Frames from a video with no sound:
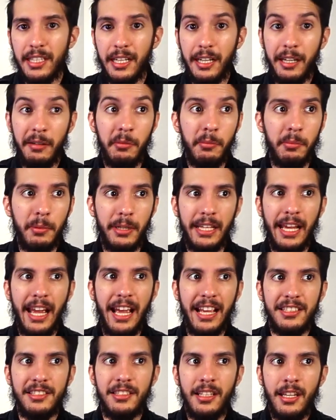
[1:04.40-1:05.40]
that
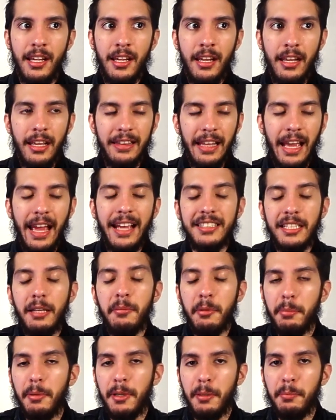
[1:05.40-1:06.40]
has
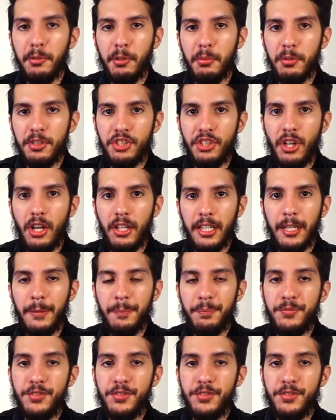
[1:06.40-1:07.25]
everybody pretty much talking.